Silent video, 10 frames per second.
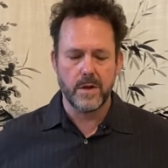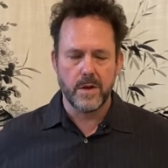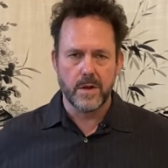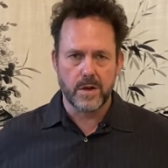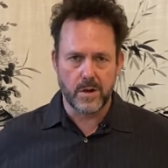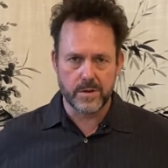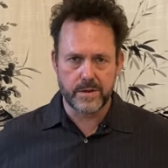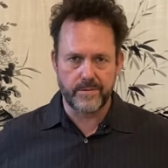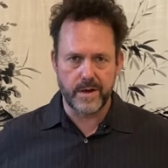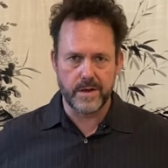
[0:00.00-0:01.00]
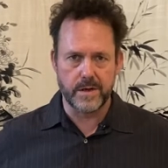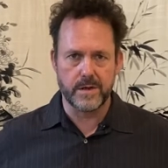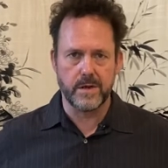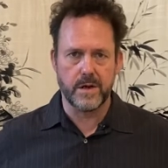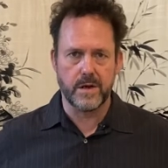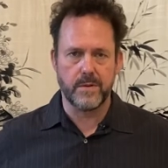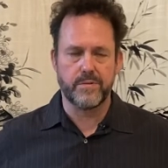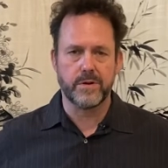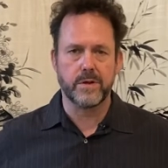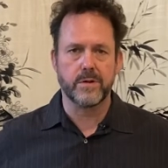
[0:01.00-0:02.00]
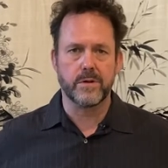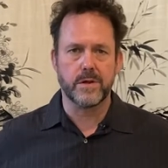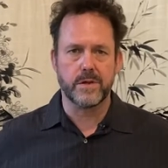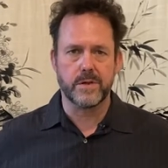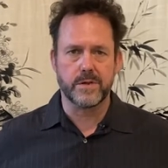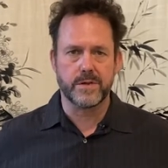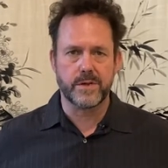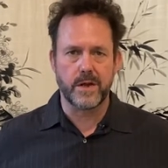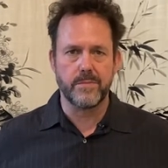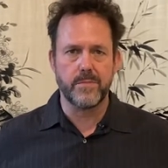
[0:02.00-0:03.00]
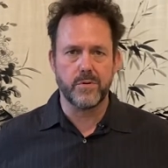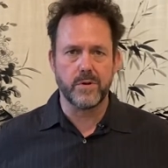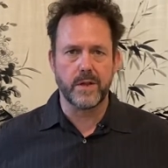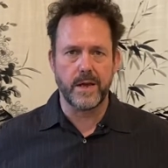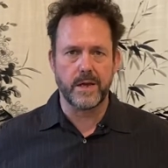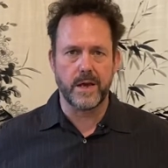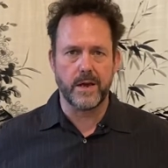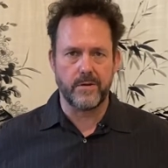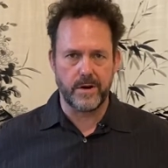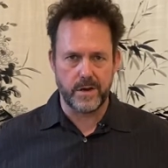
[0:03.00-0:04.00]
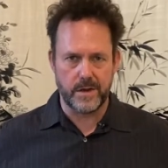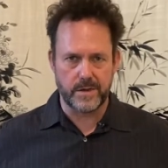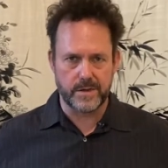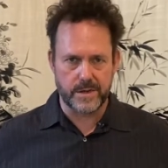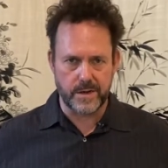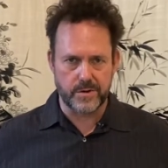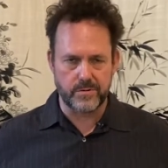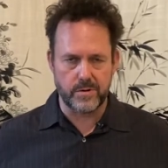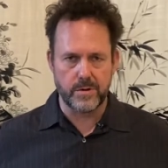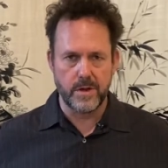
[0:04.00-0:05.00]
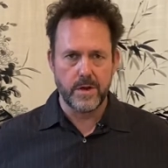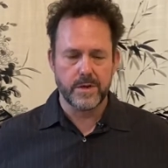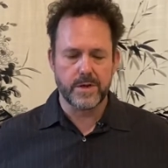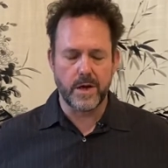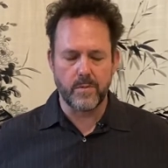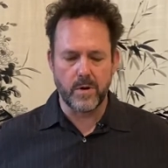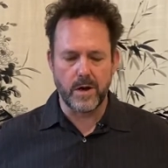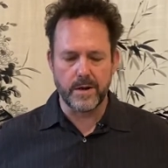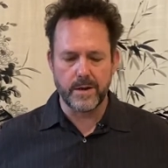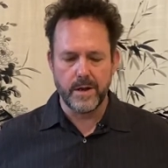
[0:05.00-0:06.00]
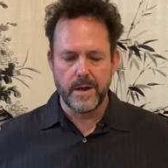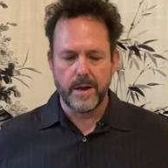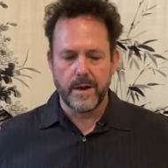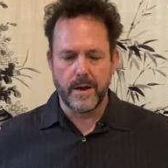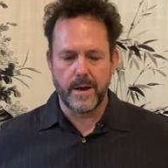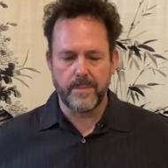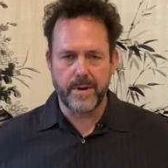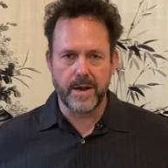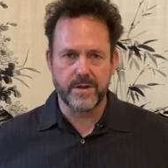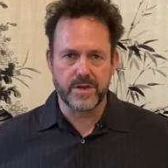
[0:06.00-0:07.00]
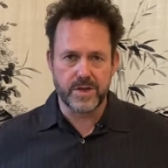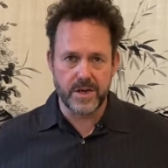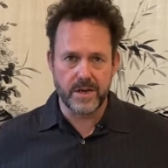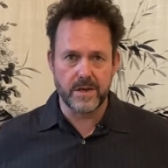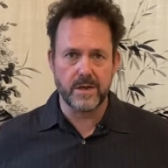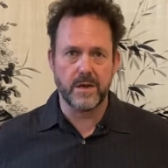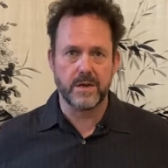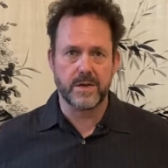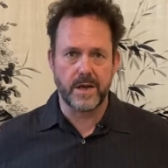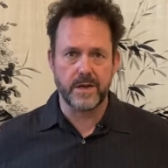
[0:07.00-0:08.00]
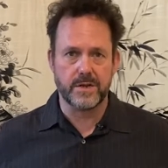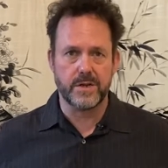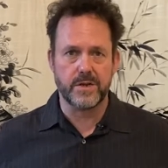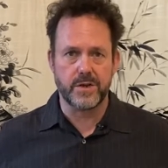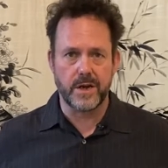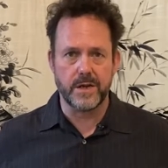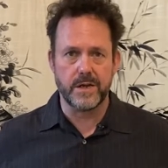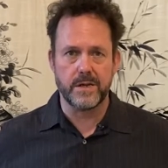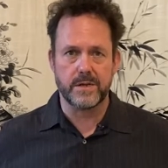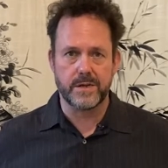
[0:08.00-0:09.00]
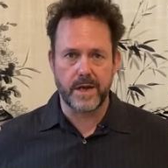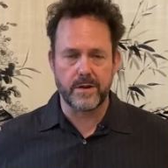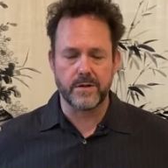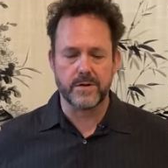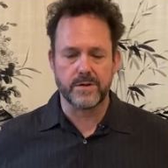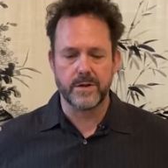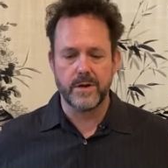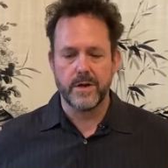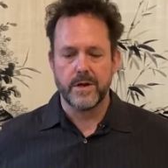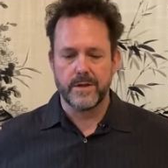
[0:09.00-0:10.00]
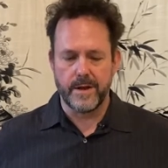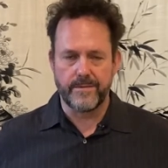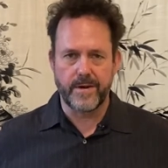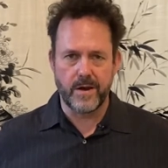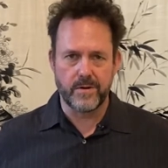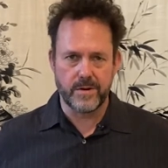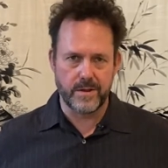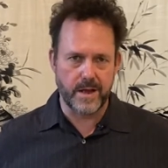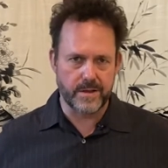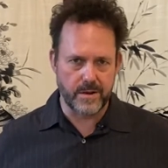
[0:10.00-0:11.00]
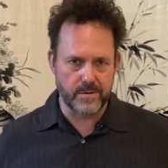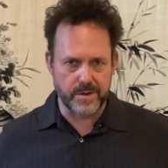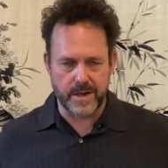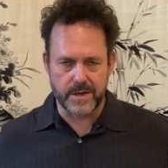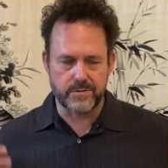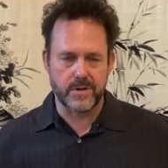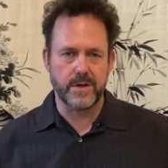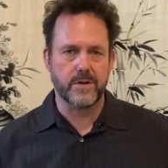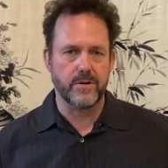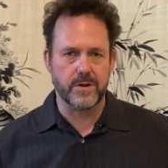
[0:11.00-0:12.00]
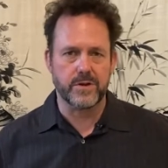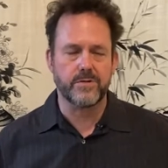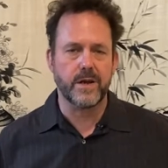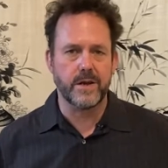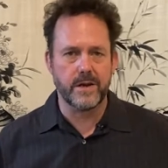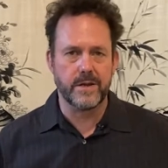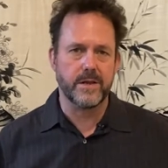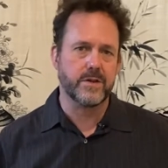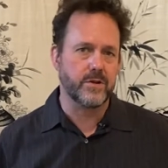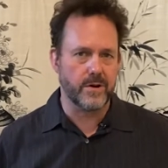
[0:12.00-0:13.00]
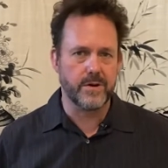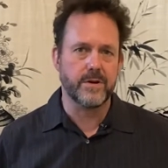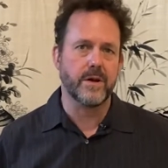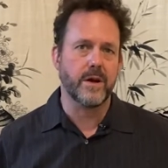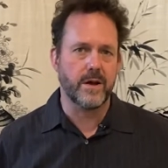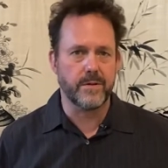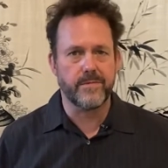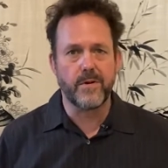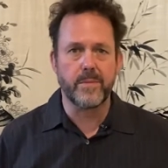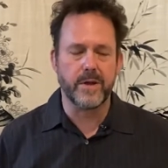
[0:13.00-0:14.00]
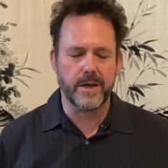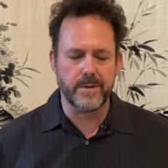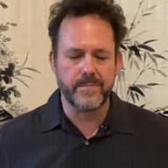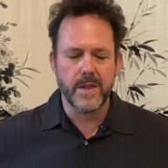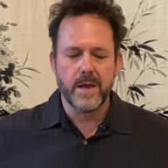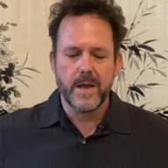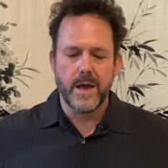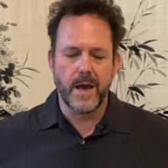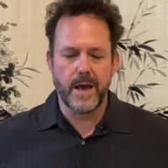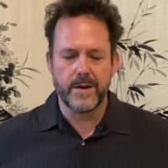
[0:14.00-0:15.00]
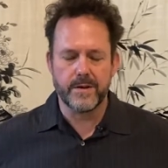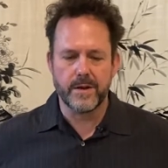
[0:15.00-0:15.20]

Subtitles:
cultivated, particularly in the Sun Moon Lake area in central Taiwan, by the Qing dynasty Chinese settlers. They found that there was a naturally occurring strain and they started farming it. And